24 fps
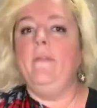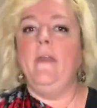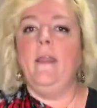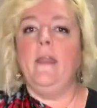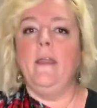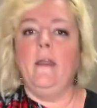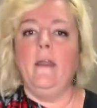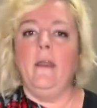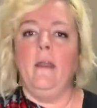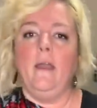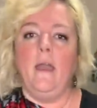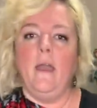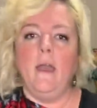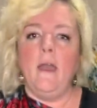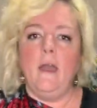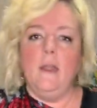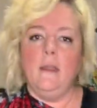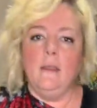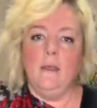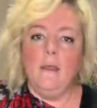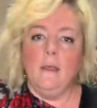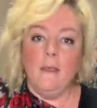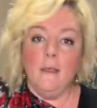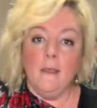there,
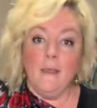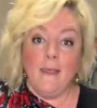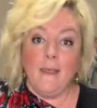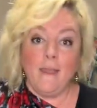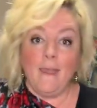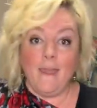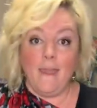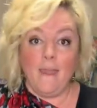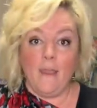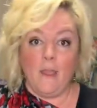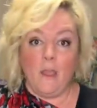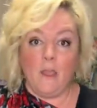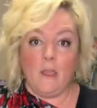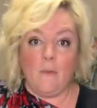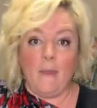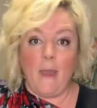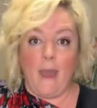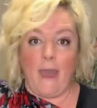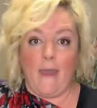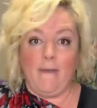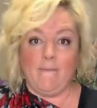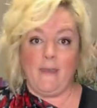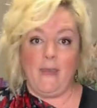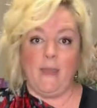and there you
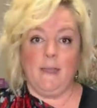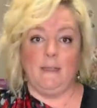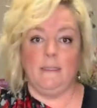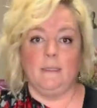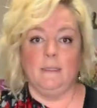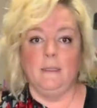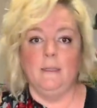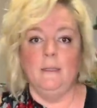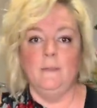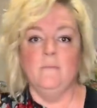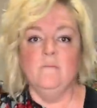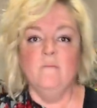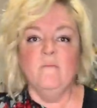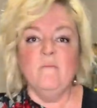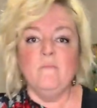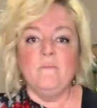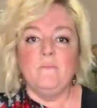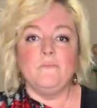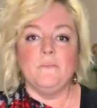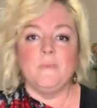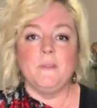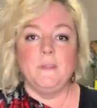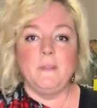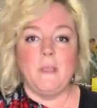have it.
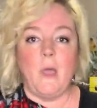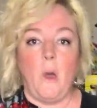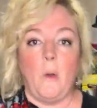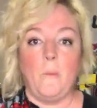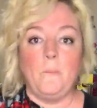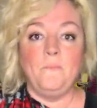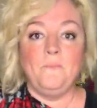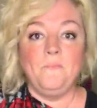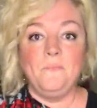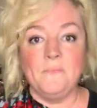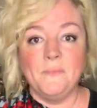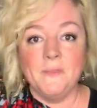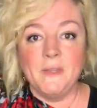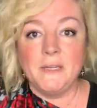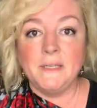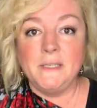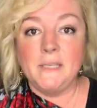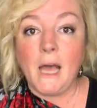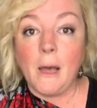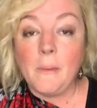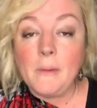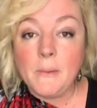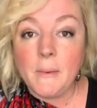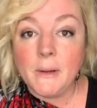So
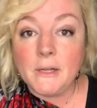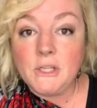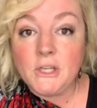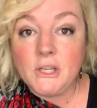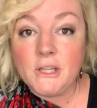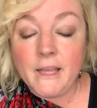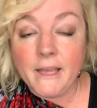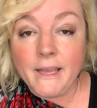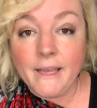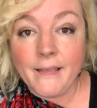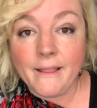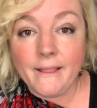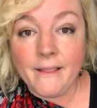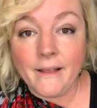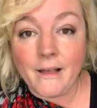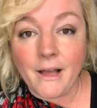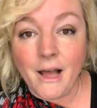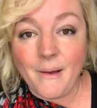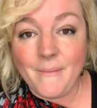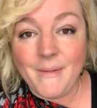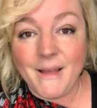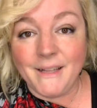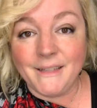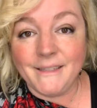tell me what you think in the
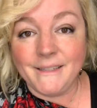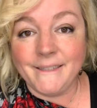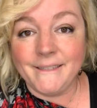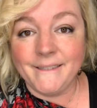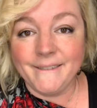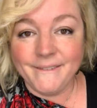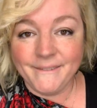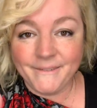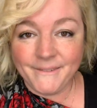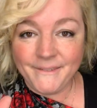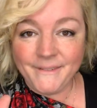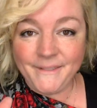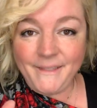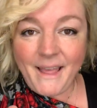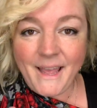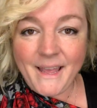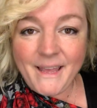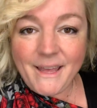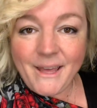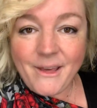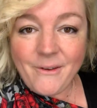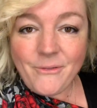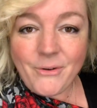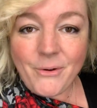comments.
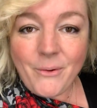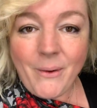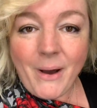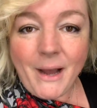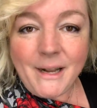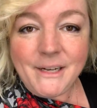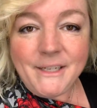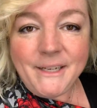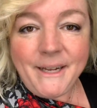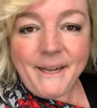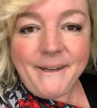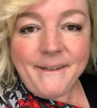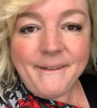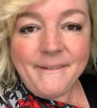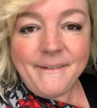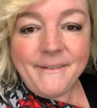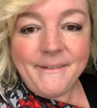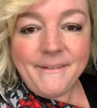Thank you for watching.